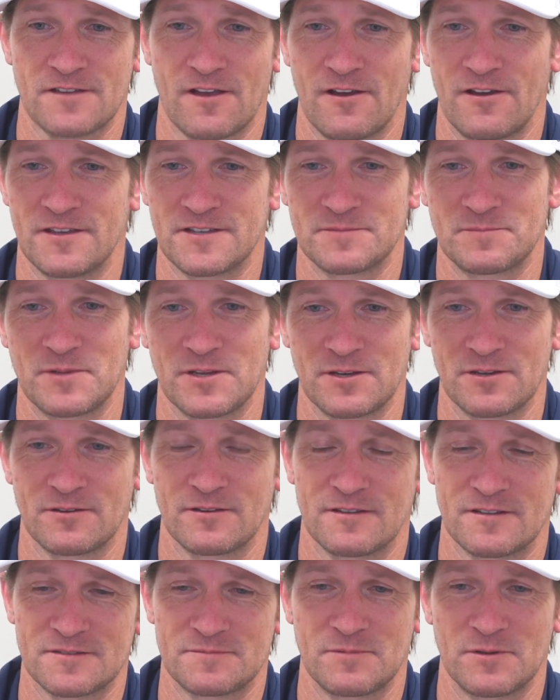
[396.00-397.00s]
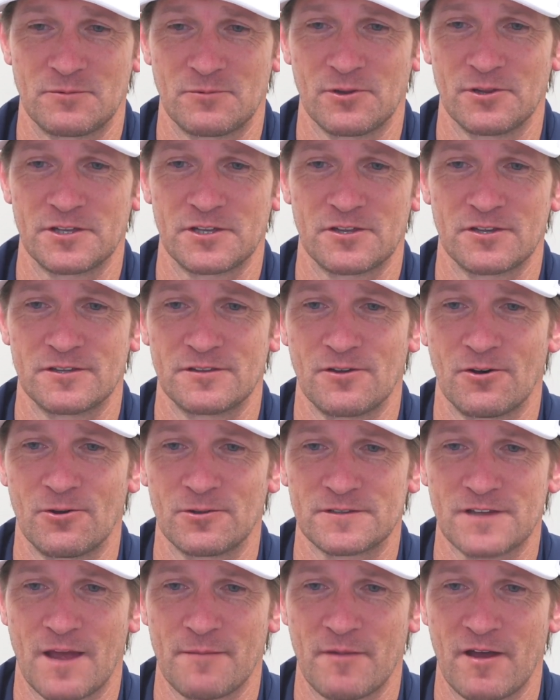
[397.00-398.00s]
always been has been really good the
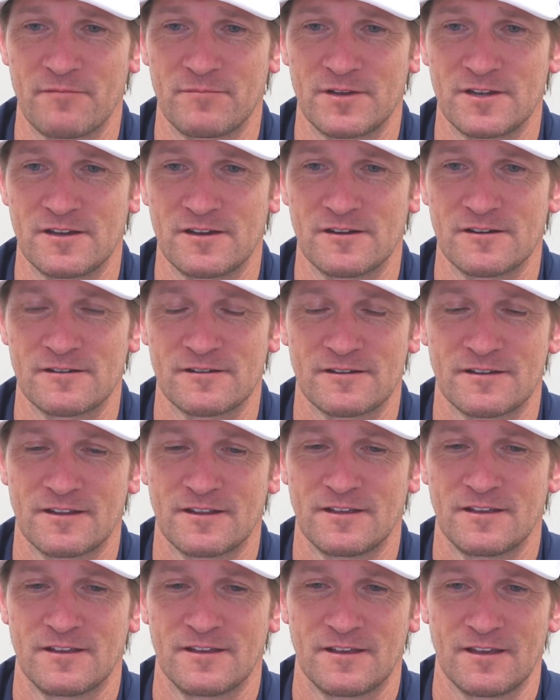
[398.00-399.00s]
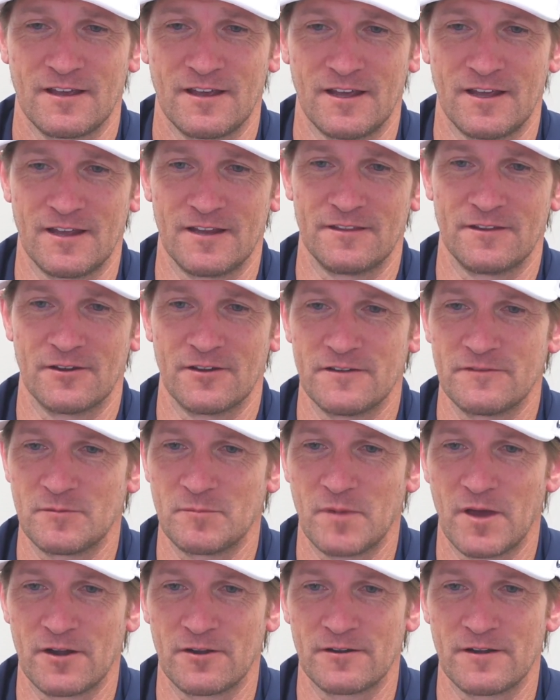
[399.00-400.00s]
whole time I've been here, and they're
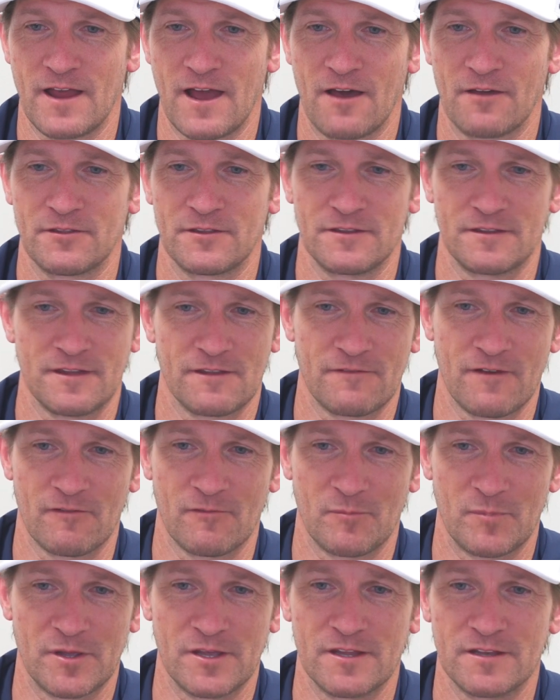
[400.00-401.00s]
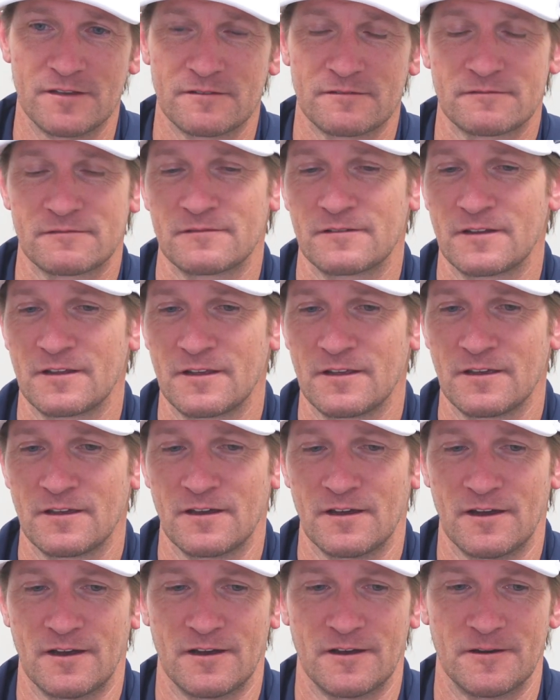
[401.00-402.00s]
even better now than they've ever been.
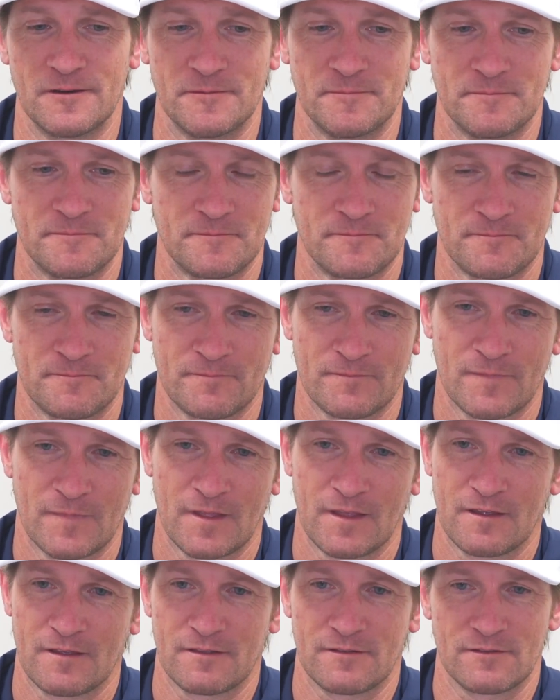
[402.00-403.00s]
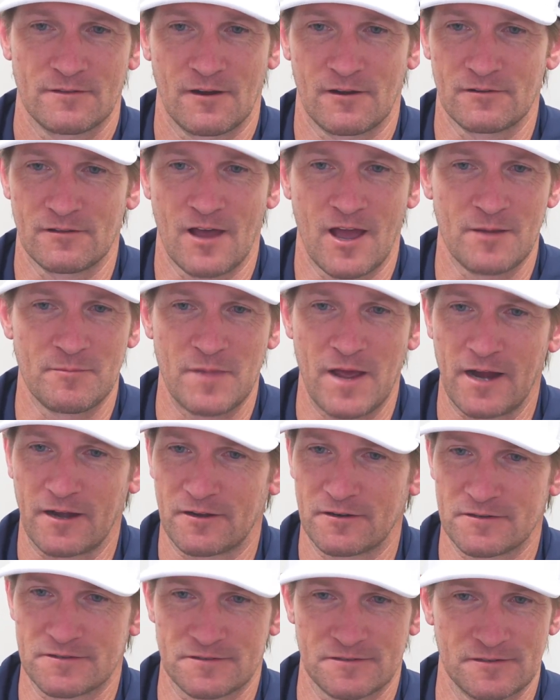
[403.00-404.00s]
Um, our
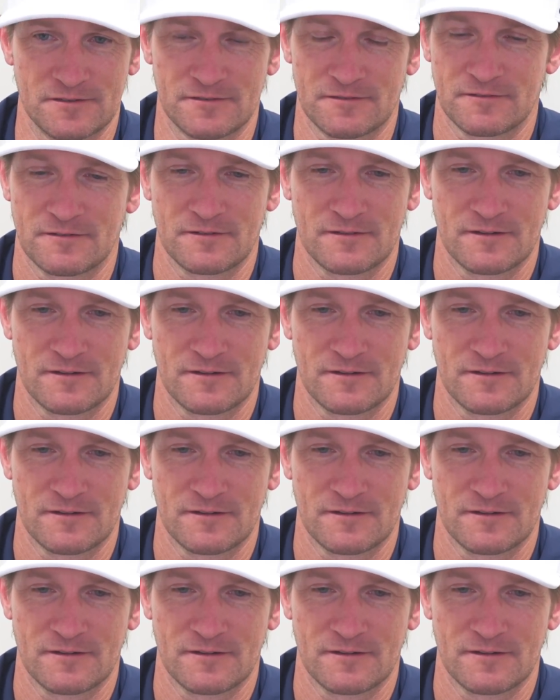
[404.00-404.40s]
linebackers are